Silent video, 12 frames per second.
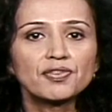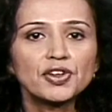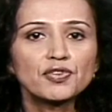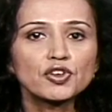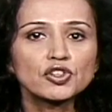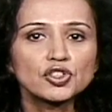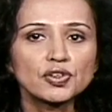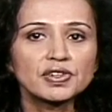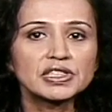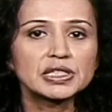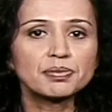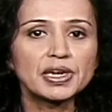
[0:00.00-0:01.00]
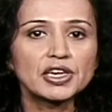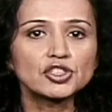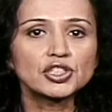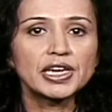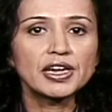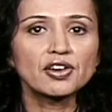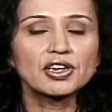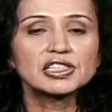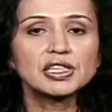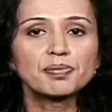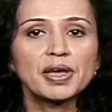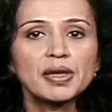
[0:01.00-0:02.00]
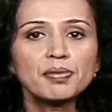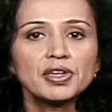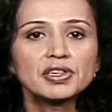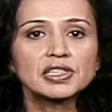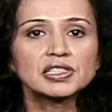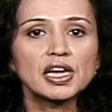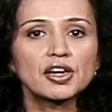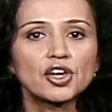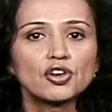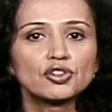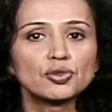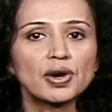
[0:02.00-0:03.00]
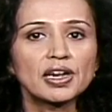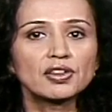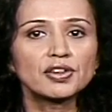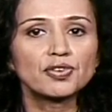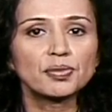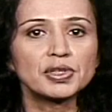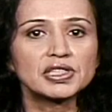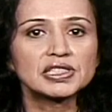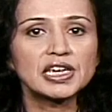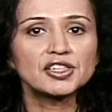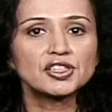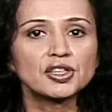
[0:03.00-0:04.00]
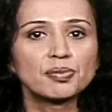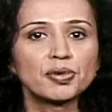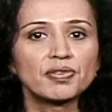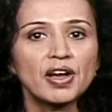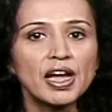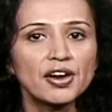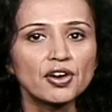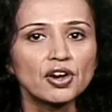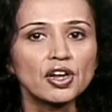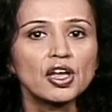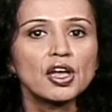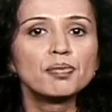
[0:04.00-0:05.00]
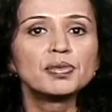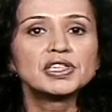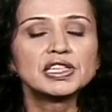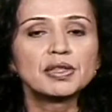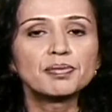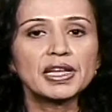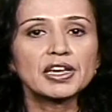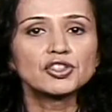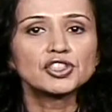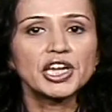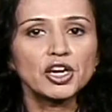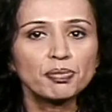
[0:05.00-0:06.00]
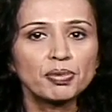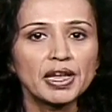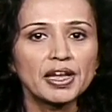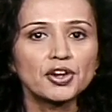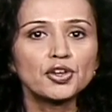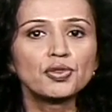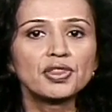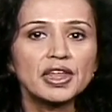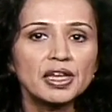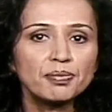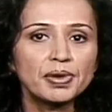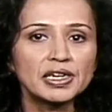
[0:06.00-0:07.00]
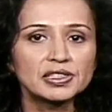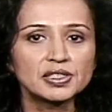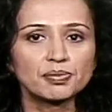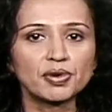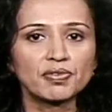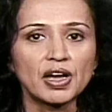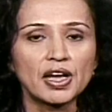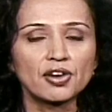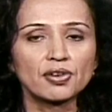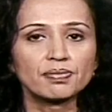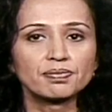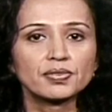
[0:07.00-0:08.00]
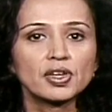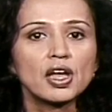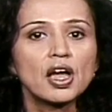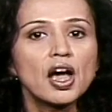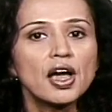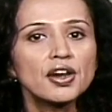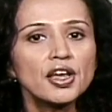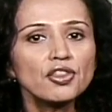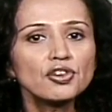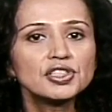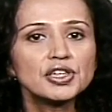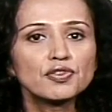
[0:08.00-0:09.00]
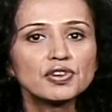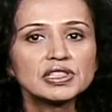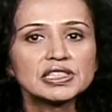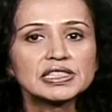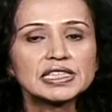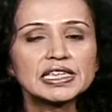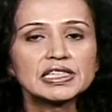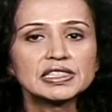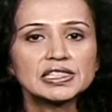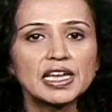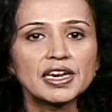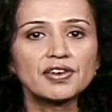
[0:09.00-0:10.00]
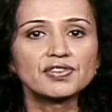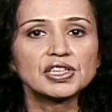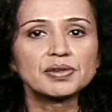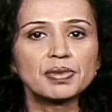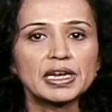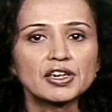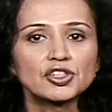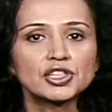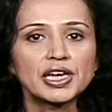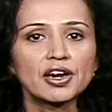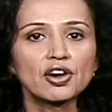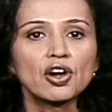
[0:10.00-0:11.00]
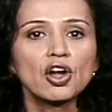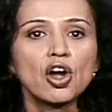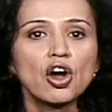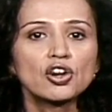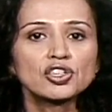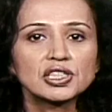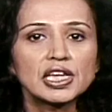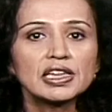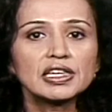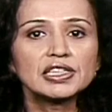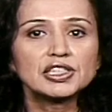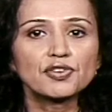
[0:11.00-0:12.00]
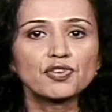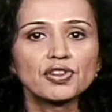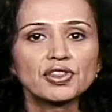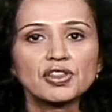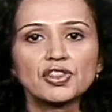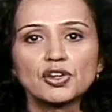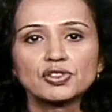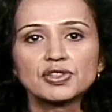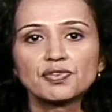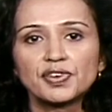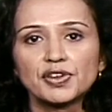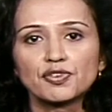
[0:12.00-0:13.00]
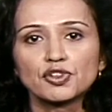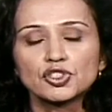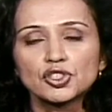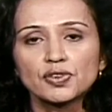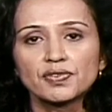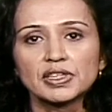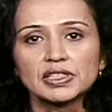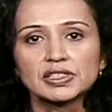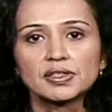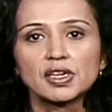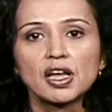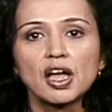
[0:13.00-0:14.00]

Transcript: fee-for-service and managed care is that payment does not go directly from the state to the provider, but to the managed care plan, who then pays the provider. Another difference is the incentives in managed care are slightly different than those in fee-for-service.